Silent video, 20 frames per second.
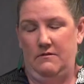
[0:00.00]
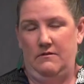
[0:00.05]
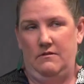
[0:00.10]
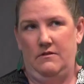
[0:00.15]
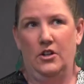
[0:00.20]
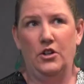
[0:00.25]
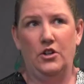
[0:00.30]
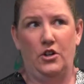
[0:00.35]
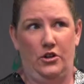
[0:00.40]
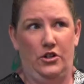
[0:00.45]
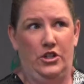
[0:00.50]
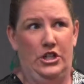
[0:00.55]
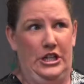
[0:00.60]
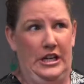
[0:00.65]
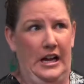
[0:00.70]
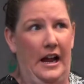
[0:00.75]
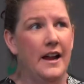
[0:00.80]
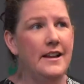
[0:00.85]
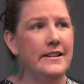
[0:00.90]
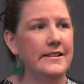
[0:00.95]

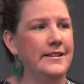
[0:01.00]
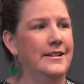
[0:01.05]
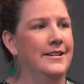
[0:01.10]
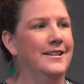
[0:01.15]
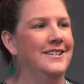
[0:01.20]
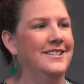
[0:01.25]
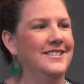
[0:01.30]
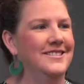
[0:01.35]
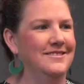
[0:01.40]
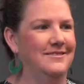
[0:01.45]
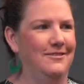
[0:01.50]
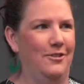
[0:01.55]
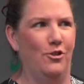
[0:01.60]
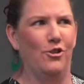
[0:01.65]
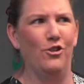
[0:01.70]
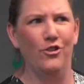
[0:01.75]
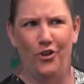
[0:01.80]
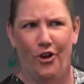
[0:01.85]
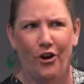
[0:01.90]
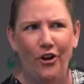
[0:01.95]
negotiate,
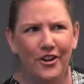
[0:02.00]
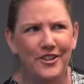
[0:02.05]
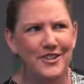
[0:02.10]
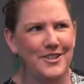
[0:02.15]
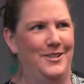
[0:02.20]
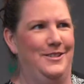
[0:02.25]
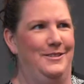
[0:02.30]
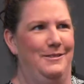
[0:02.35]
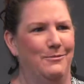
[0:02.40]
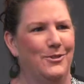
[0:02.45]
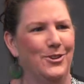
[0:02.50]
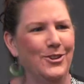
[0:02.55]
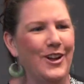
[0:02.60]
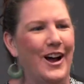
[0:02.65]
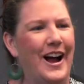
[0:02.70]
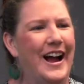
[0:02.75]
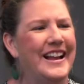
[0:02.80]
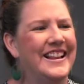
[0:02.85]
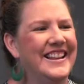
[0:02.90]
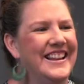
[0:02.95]
or not, more
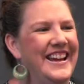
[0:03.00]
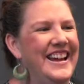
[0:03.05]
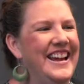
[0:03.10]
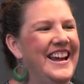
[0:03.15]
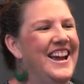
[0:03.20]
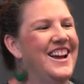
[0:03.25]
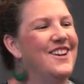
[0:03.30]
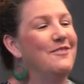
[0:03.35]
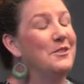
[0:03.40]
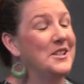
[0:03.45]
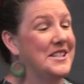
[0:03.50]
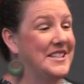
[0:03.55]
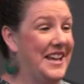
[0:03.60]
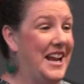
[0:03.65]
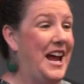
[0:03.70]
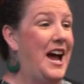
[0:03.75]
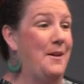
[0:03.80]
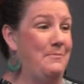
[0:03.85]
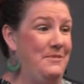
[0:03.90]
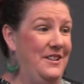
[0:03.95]
likely, what's
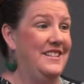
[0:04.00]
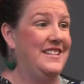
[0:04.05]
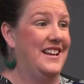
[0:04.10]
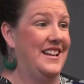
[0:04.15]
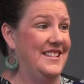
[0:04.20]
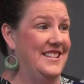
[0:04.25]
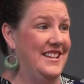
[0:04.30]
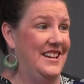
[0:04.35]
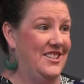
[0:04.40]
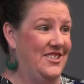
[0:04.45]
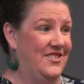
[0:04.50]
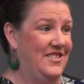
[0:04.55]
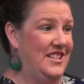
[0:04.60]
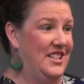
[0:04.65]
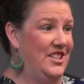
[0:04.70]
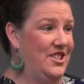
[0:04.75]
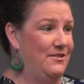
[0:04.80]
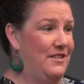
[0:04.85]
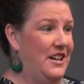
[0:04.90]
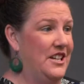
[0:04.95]
going to happen in that sexual
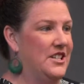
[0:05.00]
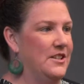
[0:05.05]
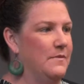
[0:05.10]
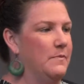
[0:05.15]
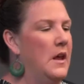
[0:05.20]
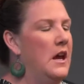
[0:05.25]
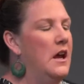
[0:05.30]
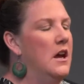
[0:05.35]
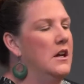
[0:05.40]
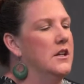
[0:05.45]
situation.